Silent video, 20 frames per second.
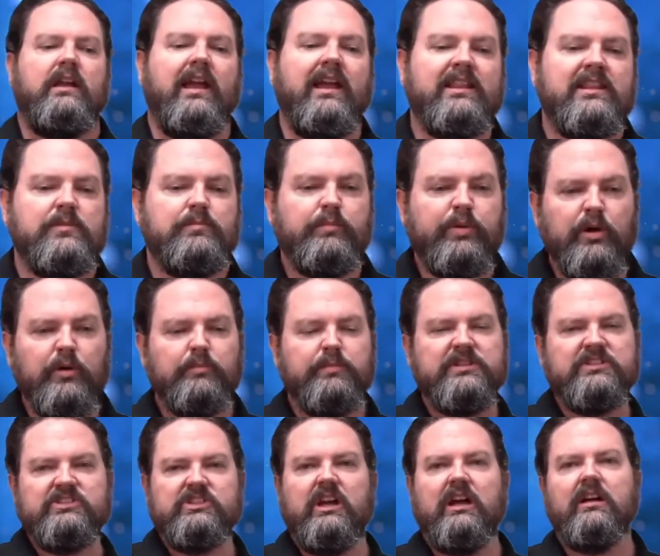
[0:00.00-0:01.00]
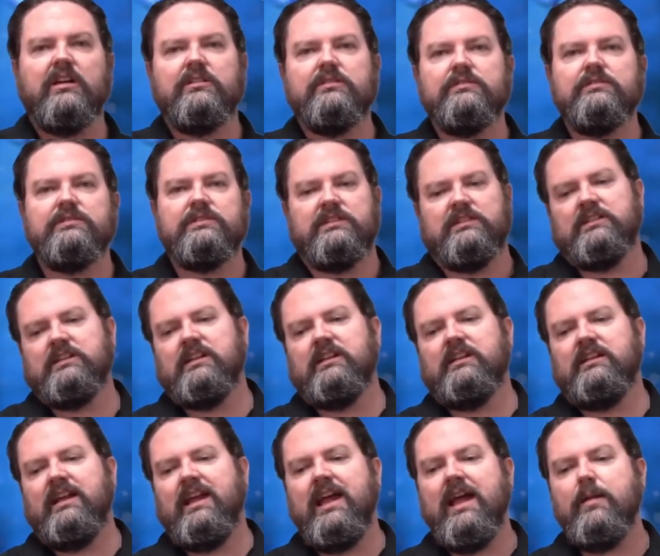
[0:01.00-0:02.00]
and the purpose of
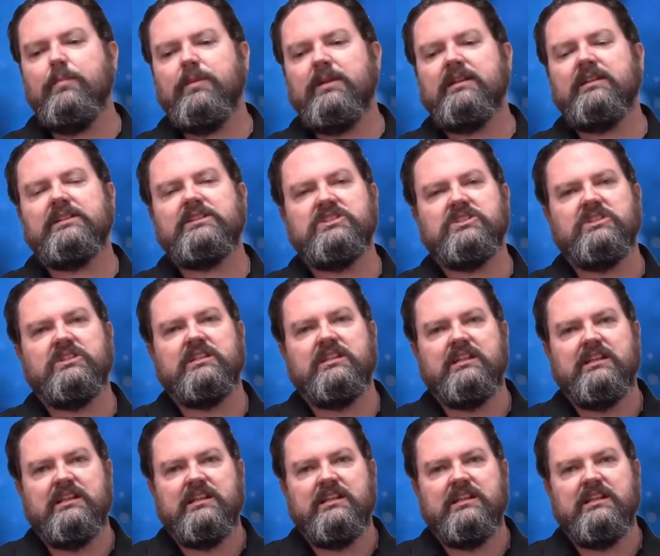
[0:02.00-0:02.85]
happiness